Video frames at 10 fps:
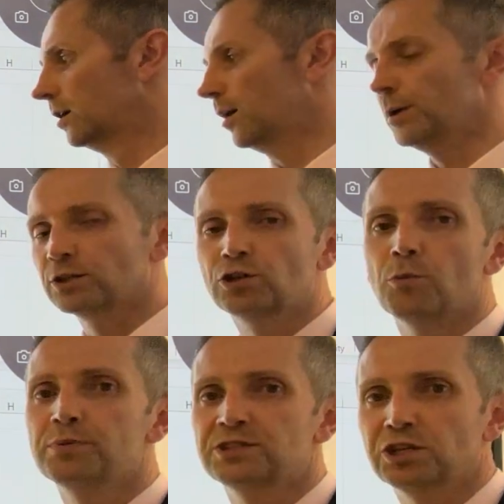about
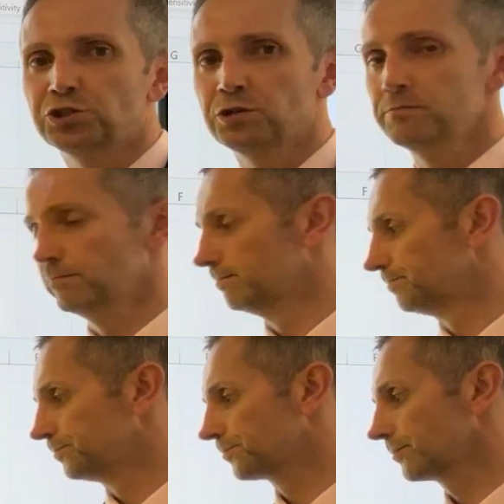competition.
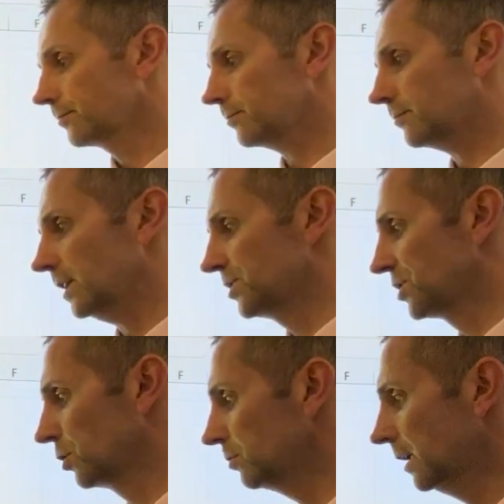
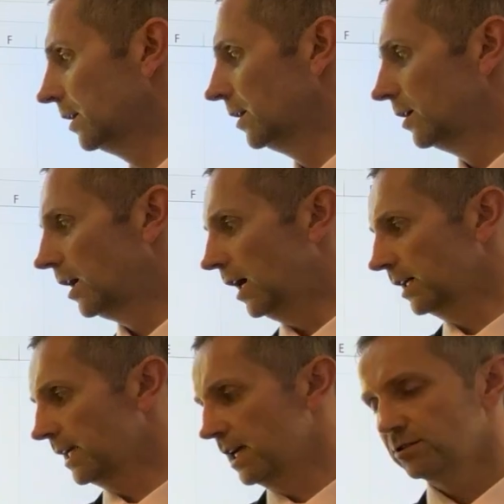So
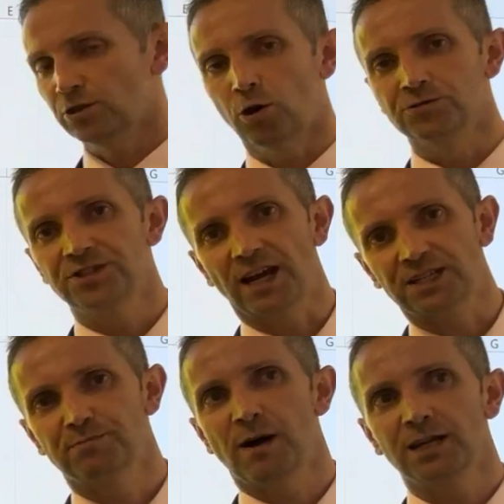again,
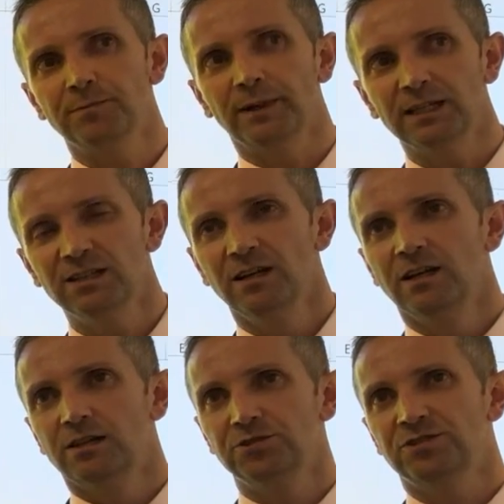context might be
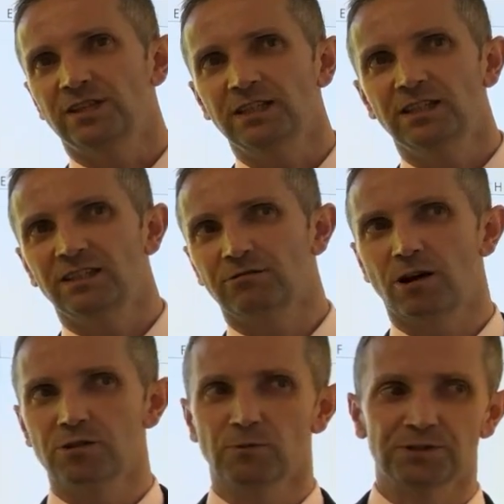just thinking
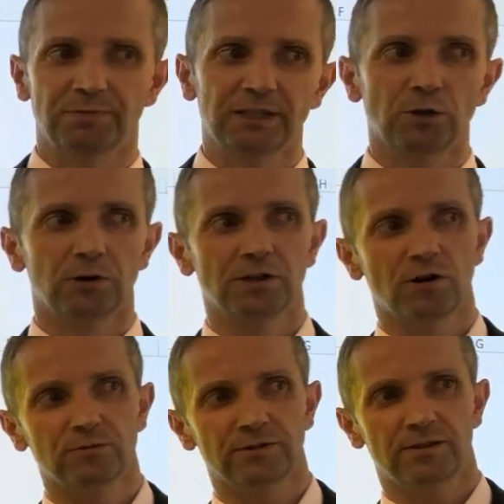around what's been going
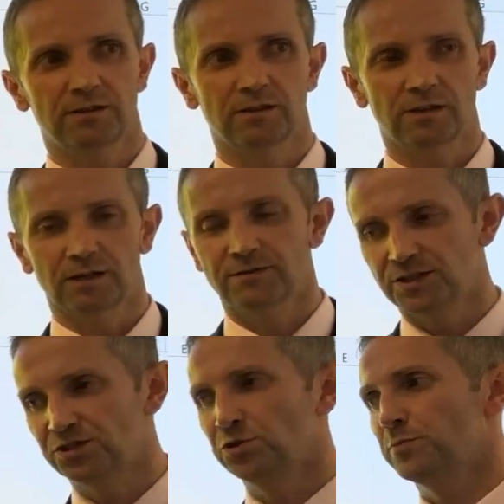on with kind of the
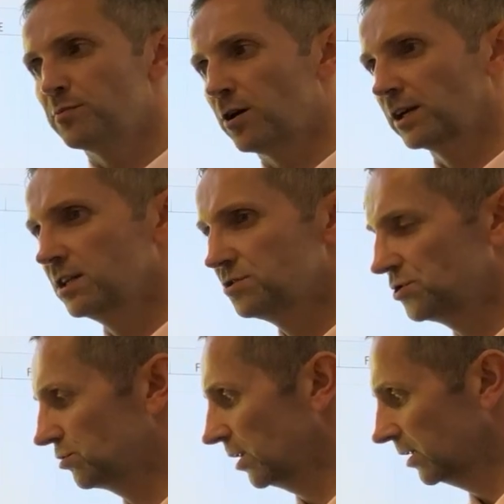supermarket
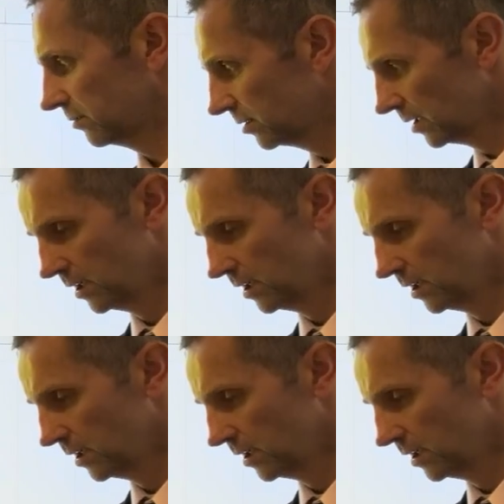industry and